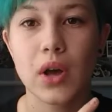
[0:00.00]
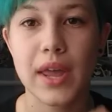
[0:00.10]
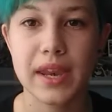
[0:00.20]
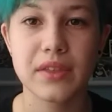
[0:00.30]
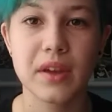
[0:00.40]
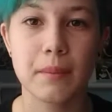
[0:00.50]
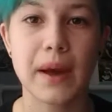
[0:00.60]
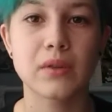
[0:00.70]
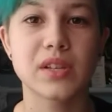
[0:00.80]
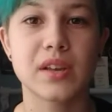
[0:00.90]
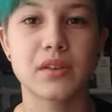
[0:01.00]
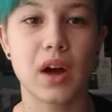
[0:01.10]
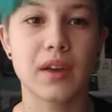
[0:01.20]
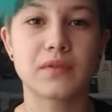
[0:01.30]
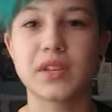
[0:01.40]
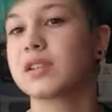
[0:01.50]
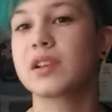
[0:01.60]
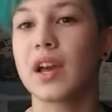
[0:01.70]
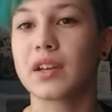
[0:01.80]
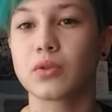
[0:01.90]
anything about it that I have disliked,